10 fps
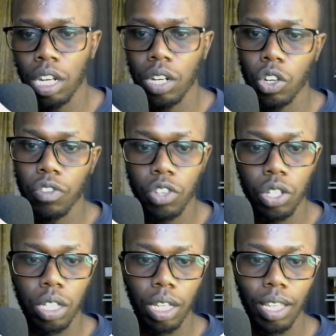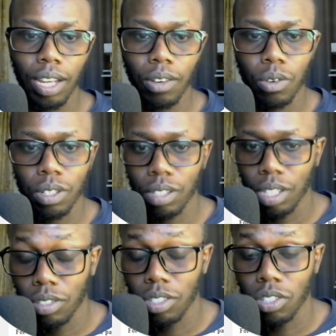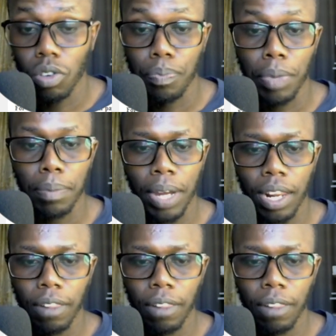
Now if you're in Kenya, once it's in your PayPal,